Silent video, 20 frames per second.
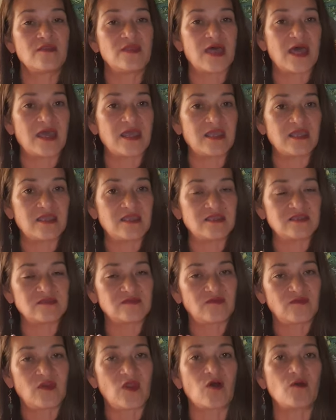that is
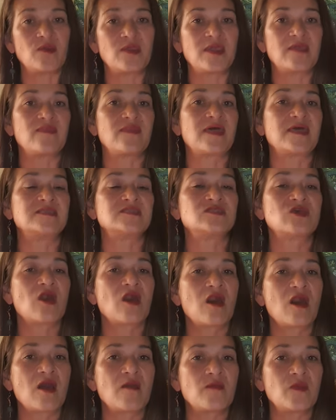flowing at that
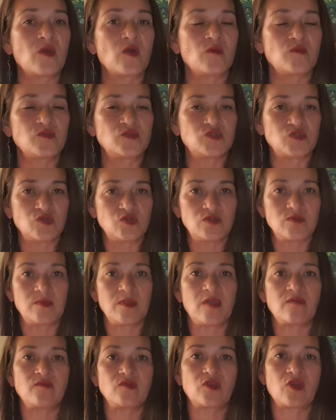time helps you to
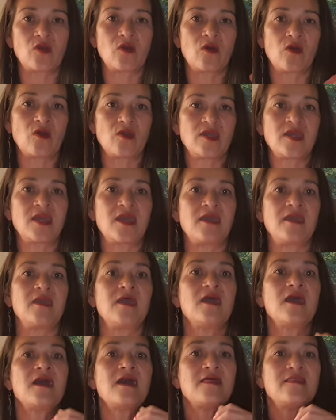be able to go, okay,
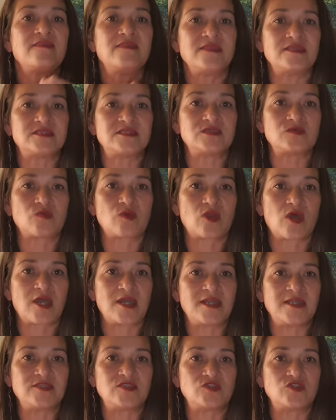this is what I
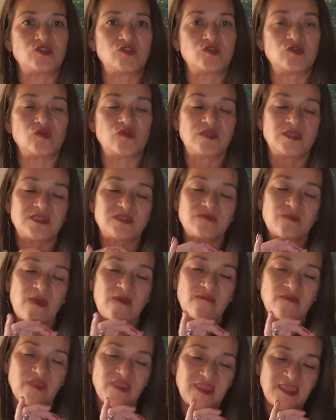need to do this
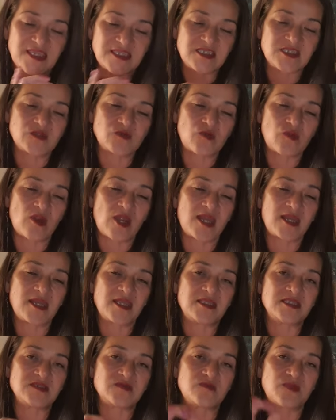month. This is where I
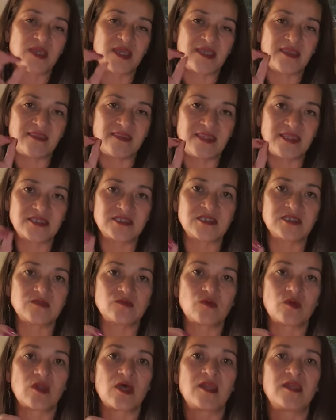need to be. This is
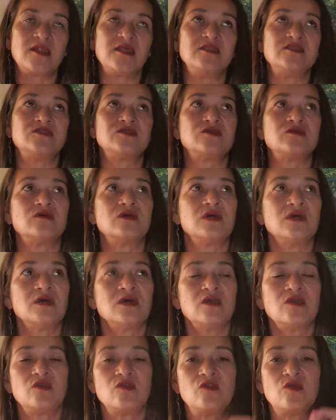what I need to,
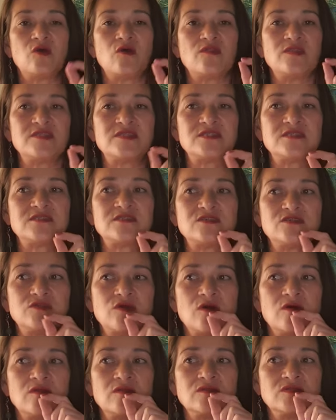you know, this is the
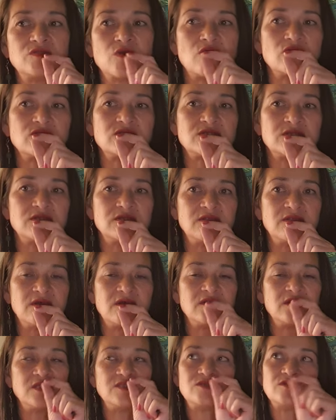dots, and
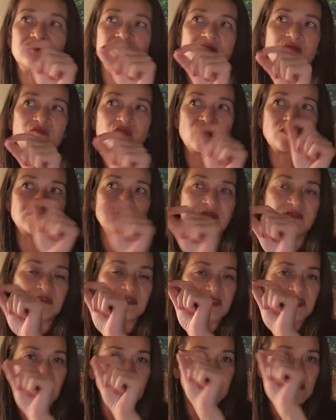I need to cross
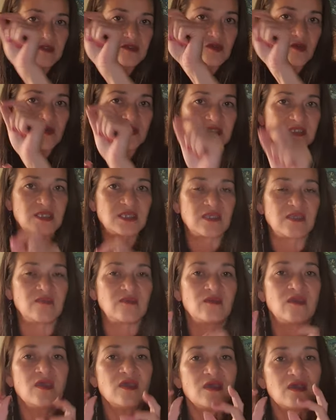and tick the dots
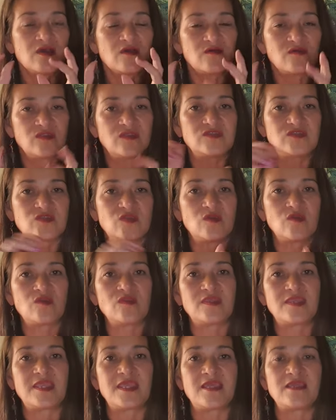here for
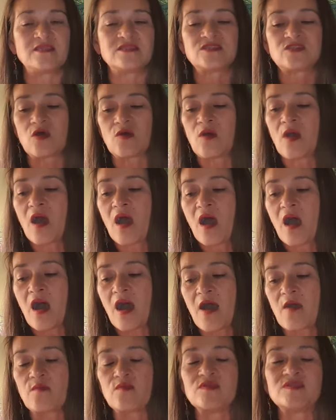certain things. So
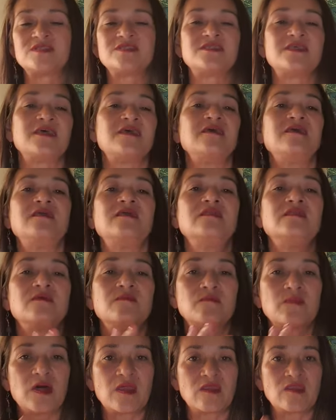I would see
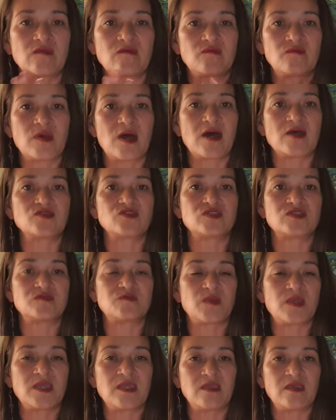the month of March as
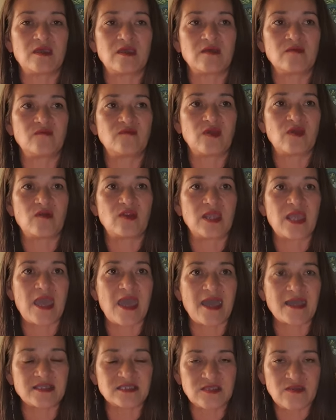being a very
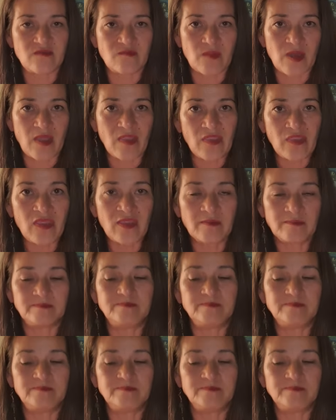active month,